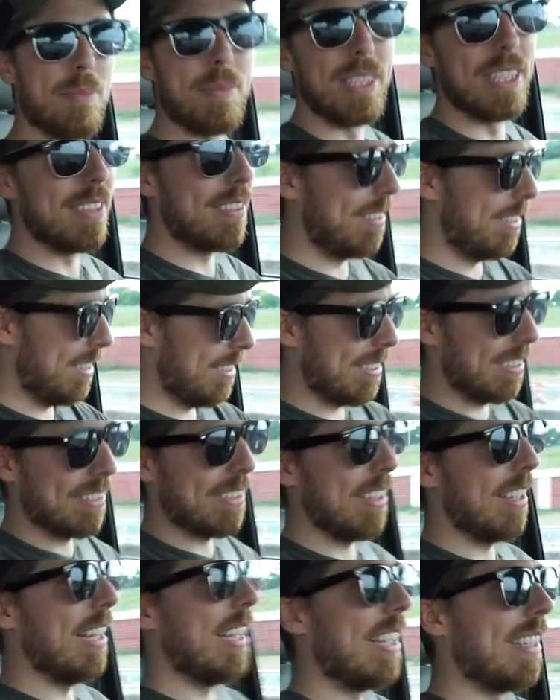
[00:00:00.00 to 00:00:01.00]
I mean, this is just
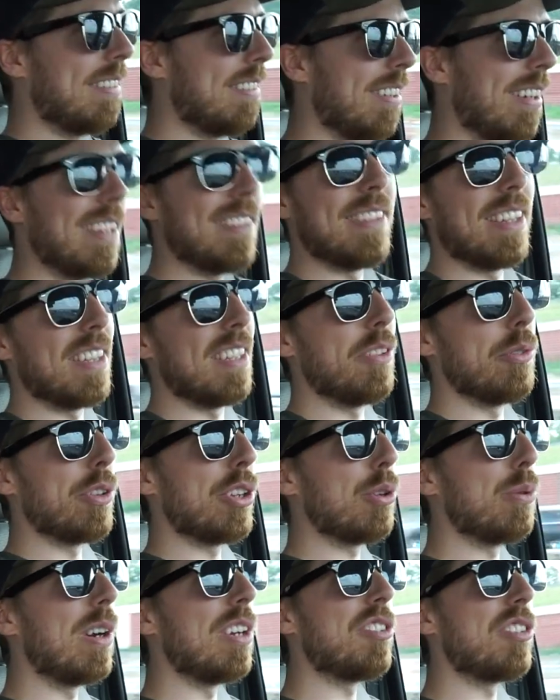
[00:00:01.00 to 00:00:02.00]
because of the leg, so it has nothing to do
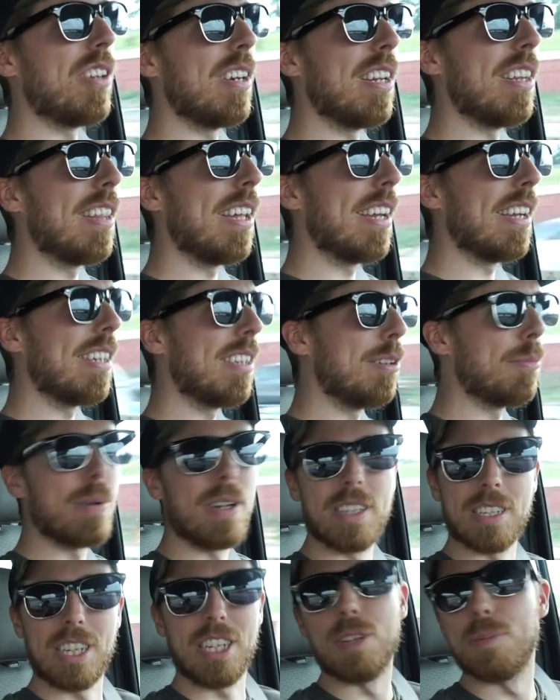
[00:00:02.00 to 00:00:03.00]
with the question or anything, and you're
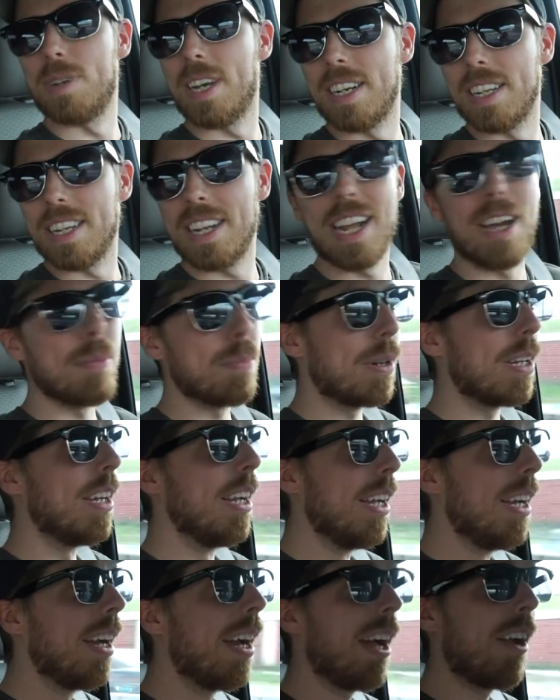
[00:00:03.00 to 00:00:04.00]
probably going to end up cutting it out, but
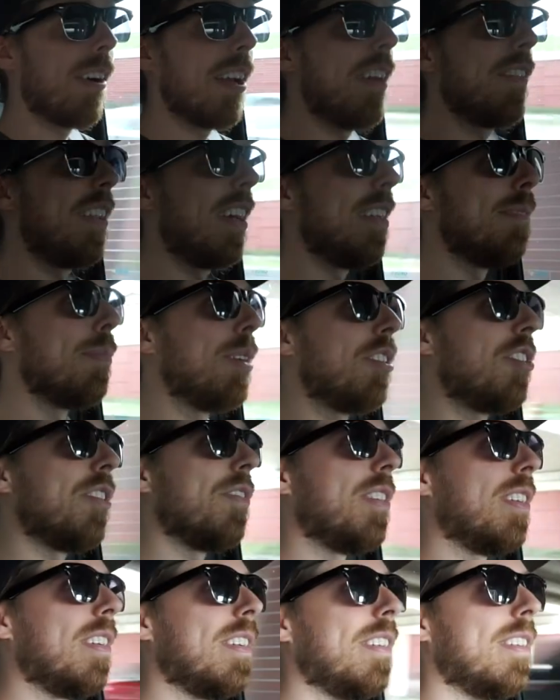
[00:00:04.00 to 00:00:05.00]
I don't have that much
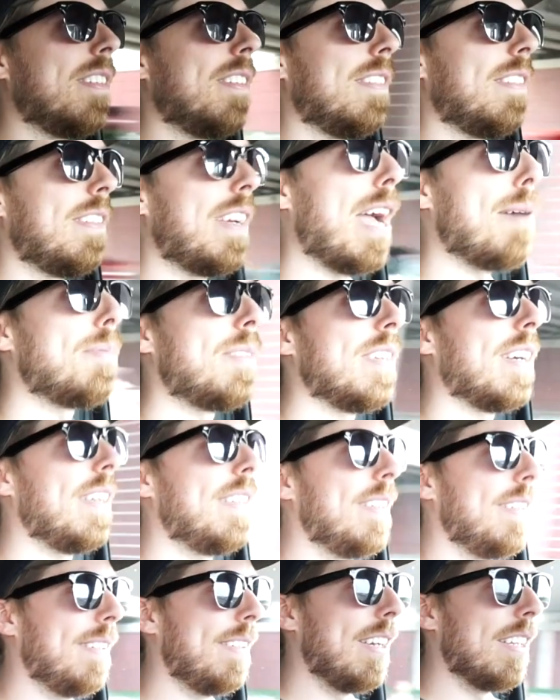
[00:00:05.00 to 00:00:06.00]
of a
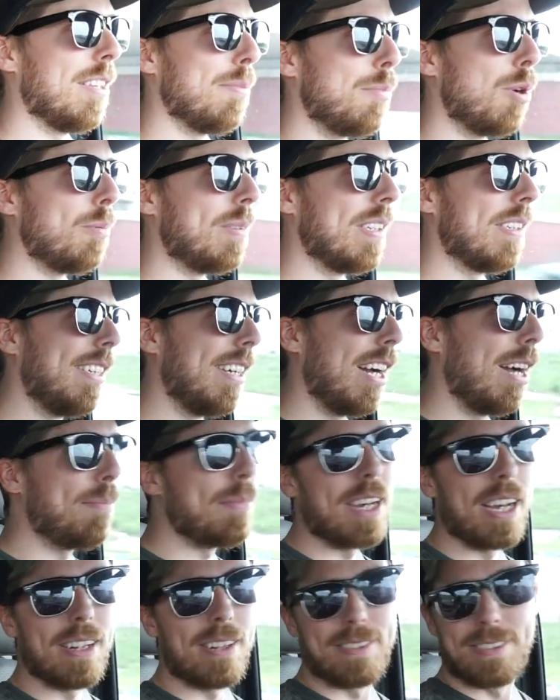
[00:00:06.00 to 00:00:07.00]
appetite at the moment.
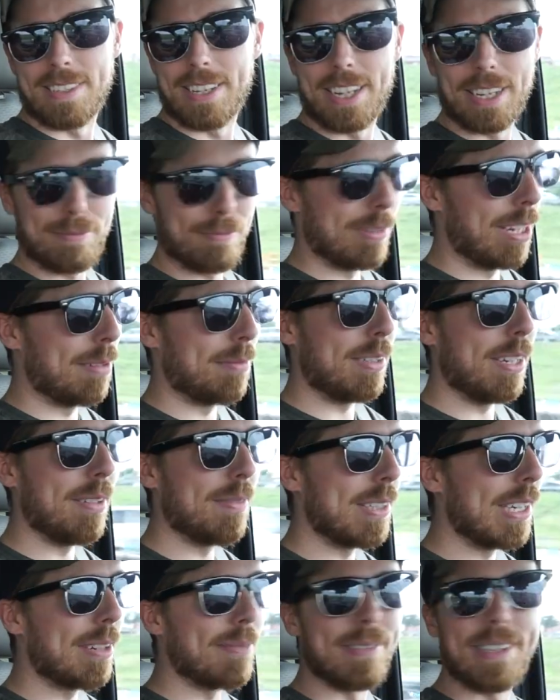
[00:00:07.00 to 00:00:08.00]
I'm not like, nom,
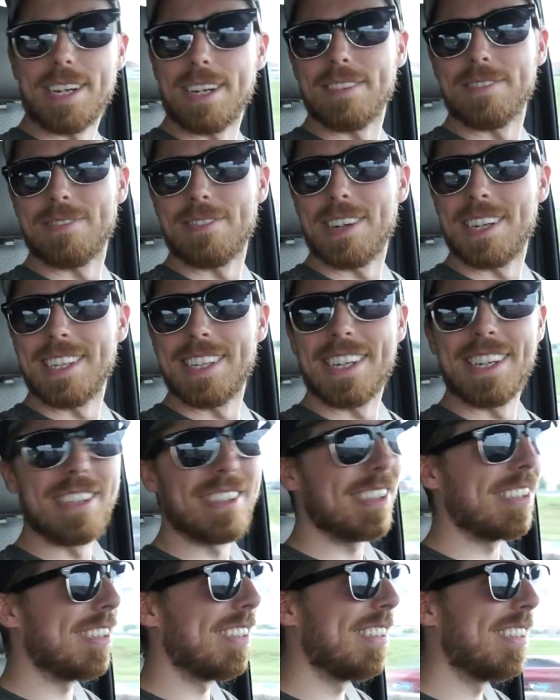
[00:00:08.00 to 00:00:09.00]
nom, nom, nom right
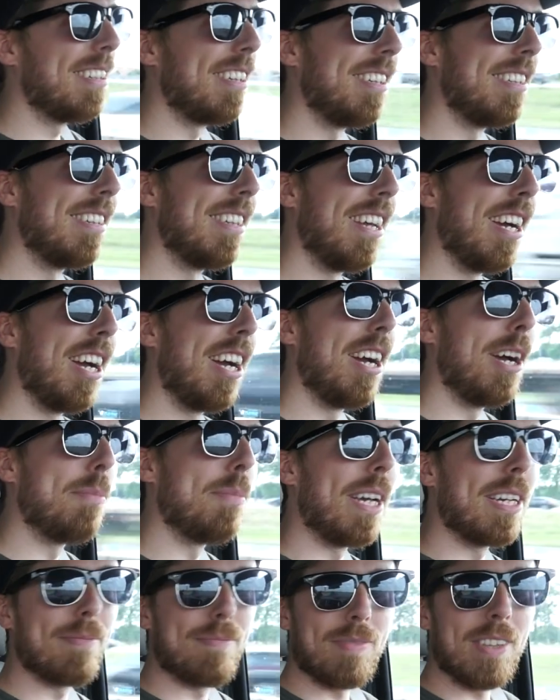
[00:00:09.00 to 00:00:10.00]
now.
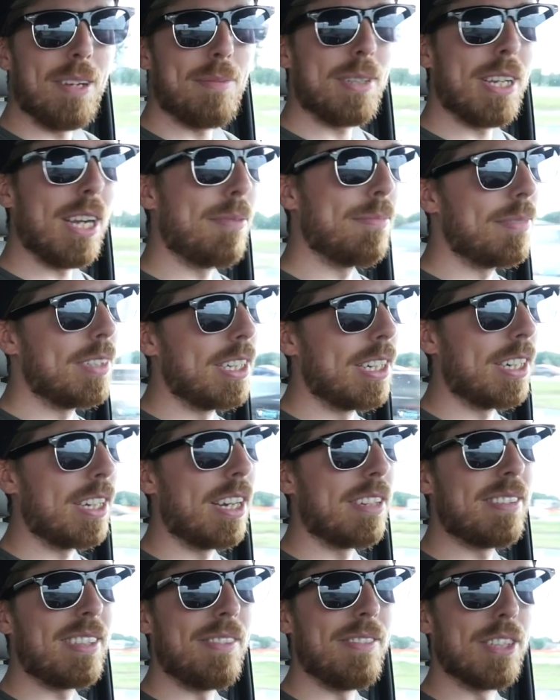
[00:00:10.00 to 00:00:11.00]
I'm like, nom, nom.
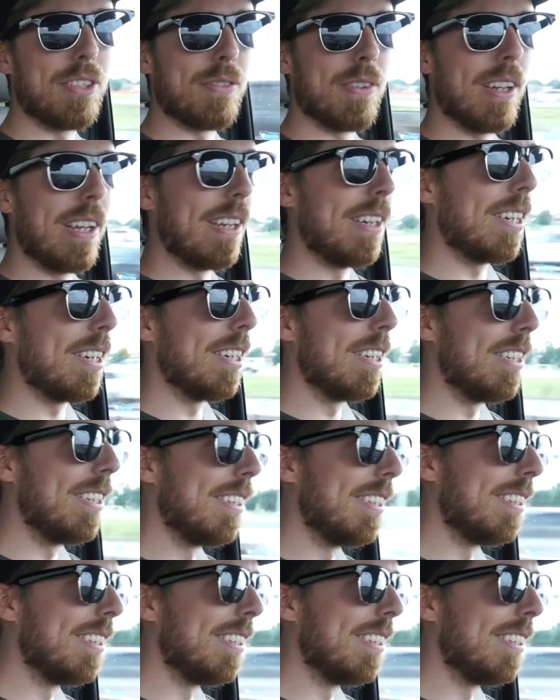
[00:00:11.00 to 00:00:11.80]
I'll save this for later.